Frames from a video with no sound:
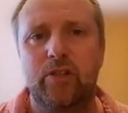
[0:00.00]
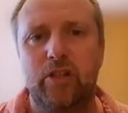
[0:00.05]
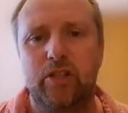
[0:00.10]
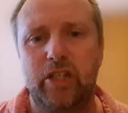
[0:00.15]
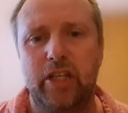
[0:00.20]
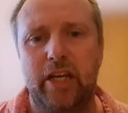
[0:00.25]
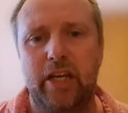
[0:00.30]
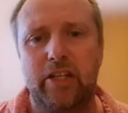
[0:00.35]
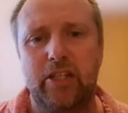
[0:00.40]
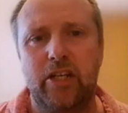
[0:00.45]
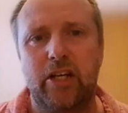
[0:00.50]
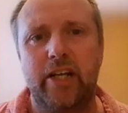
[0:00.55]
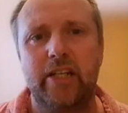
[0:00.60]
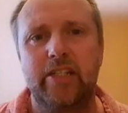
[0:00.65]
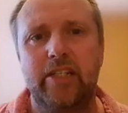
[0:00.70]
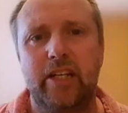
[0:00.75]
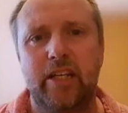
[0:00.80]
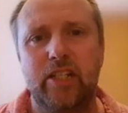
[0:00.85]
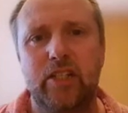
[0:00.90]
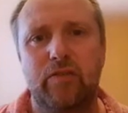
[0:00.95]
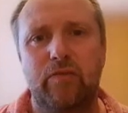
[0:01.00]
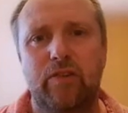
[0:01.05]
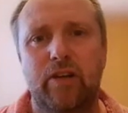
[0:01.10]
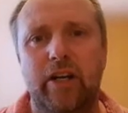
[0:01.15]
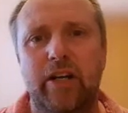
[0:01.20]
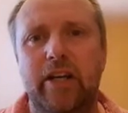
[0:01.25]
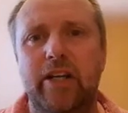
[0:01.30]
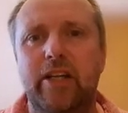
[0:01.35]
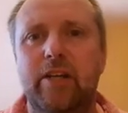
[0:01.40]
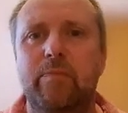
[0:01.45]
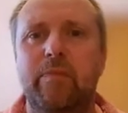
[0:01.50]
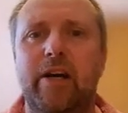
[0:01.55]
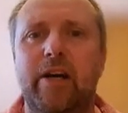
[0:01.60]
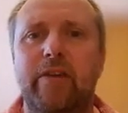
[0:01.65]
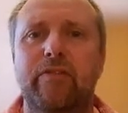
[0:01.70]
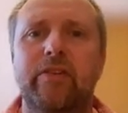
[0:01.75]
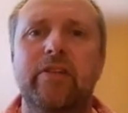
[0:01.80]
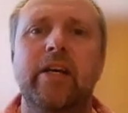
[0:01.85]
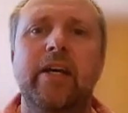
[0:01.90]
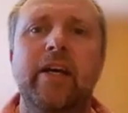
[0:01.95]
the DHI chance of validity
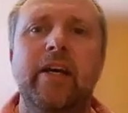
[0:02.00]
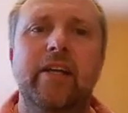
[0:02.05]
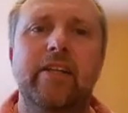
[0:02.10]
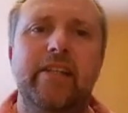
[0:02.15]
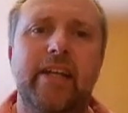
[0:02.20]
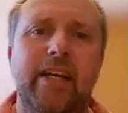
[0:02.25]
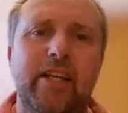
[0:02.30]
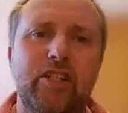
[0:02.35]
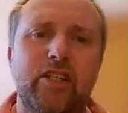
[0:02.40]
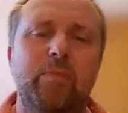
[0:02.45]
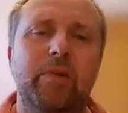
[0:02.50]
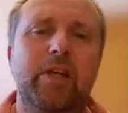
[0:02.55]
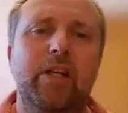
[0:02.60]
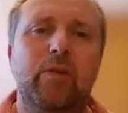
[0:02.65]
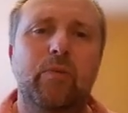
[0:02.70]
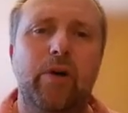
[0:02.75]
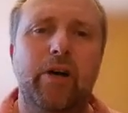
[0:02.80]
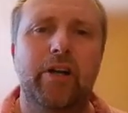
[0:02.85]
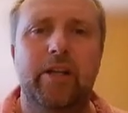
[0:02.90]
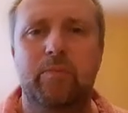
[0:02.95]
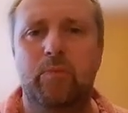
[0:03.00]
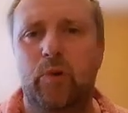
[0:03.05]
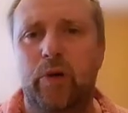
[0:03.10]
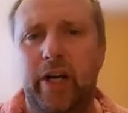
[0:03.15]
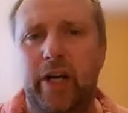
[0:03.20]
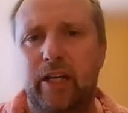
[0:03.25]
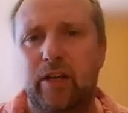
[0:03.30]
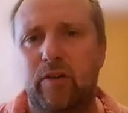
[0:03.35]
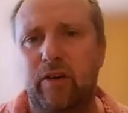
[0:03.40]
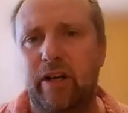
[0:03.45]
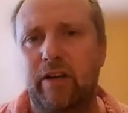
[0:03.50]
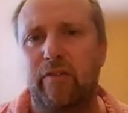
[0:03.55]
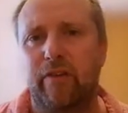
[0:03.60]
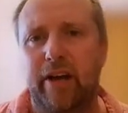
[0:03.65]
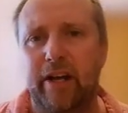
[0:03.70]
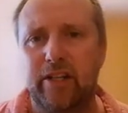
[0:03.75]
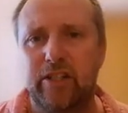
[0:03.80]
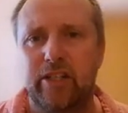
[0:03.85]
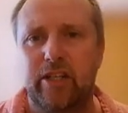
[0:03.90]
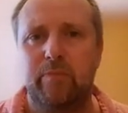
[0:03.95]
method tends to be the one that more accurately
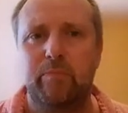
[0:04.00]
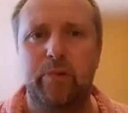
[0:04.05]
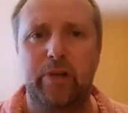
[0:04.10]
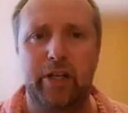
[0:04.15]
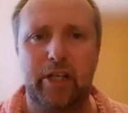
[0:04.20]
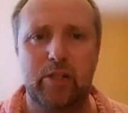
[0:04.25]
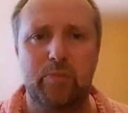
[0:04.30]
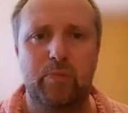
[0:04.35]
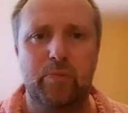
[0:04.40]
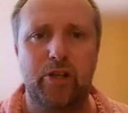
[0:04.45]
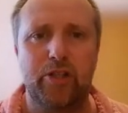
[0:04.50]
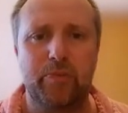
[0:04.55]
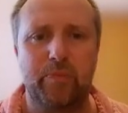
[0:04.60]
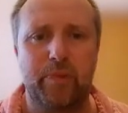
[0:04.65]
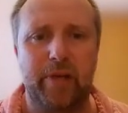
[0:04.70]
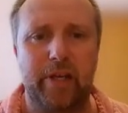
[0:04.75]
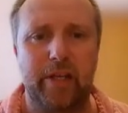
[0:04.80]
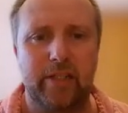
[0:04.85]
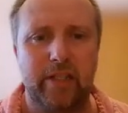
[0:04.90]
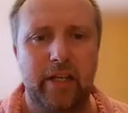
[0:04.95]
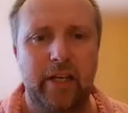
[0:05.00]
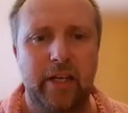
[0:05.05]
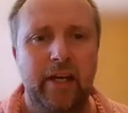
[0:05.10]
ranks and predicts prospects.